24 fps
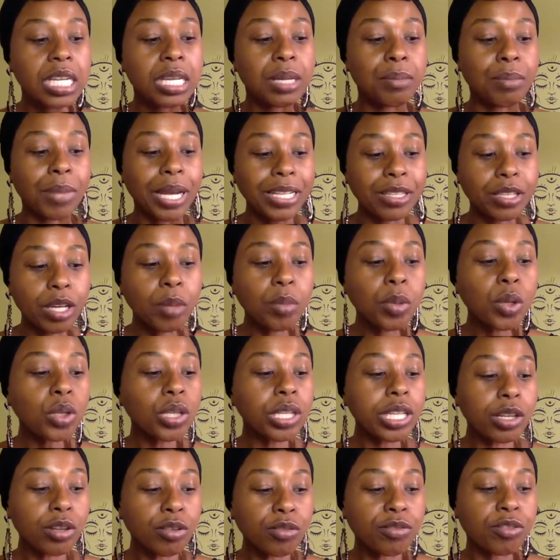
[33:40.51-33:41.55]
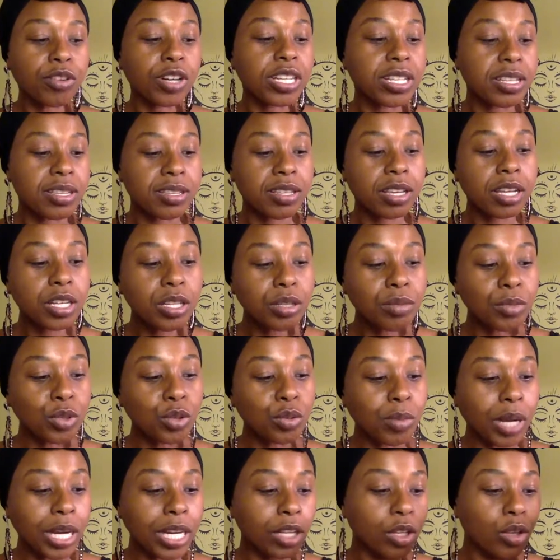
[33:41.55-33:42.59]
My double Leo friend, the sun and moon,
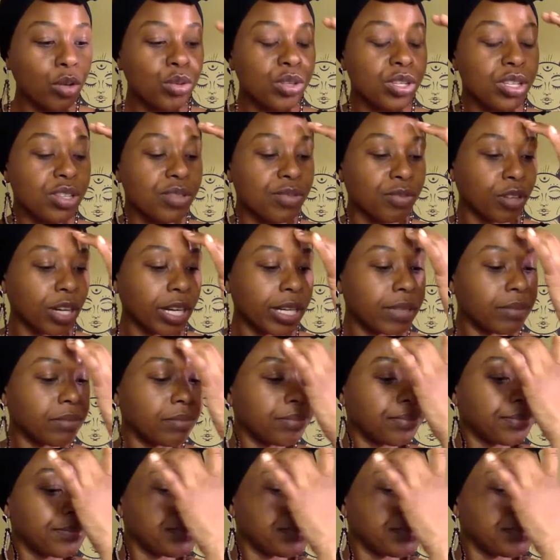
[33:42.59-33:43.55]
my closest friend,